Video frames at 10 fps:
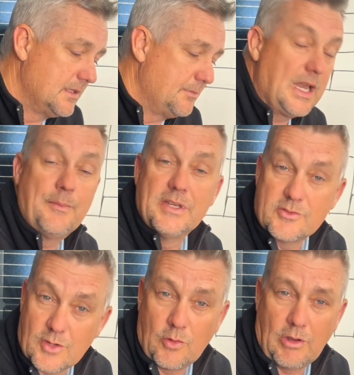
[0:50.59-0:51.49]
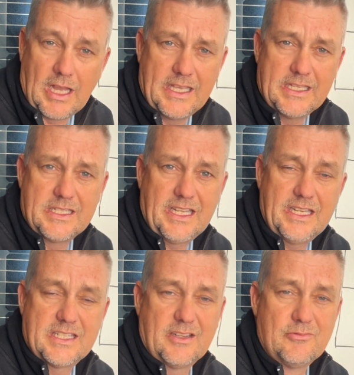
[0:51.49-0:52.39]
plumbers required.
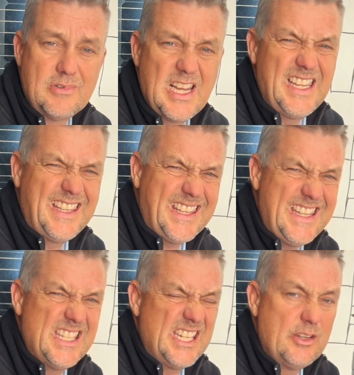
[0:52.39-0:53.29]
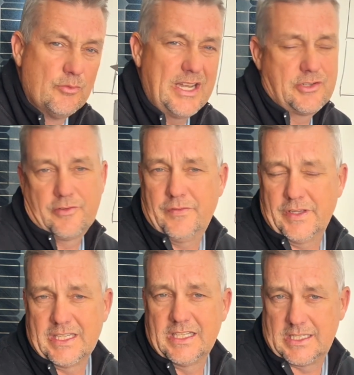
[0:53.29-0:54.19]
It's a really easy
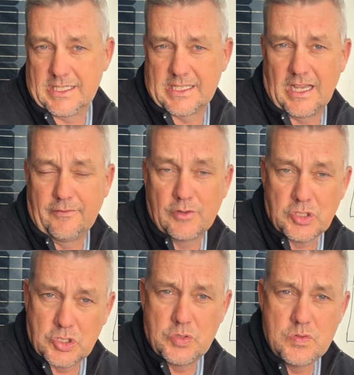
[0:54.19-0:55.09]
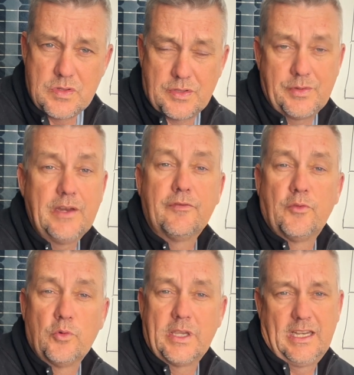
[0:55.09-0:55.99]
retrofit, and it's designed for 2, 3, and
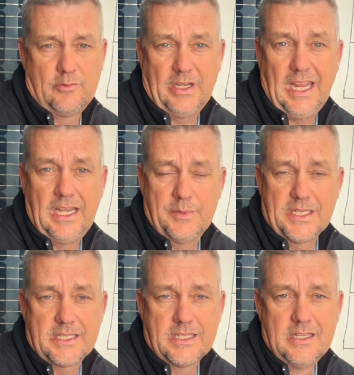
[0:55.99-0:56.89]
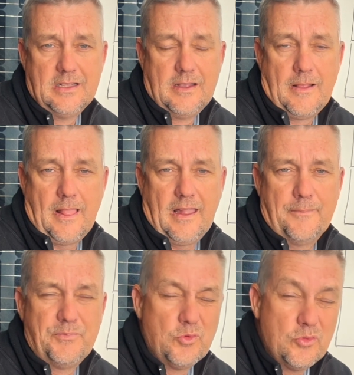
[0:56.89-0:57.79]
4 kilowatt elements.
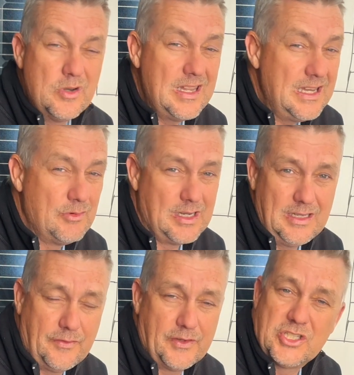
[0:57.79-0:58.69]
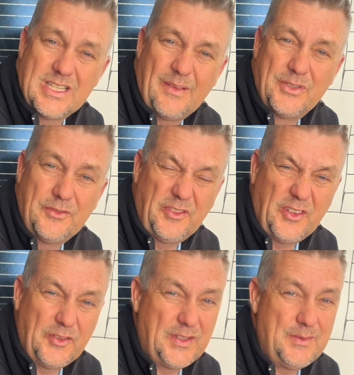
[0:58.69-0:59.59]
Really efficient. Up to
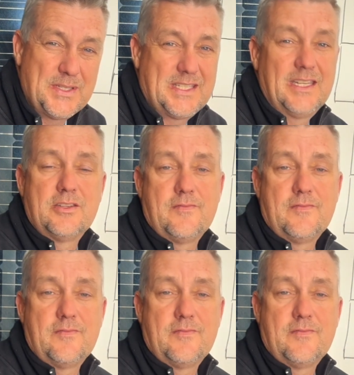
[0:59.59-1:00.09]
50% of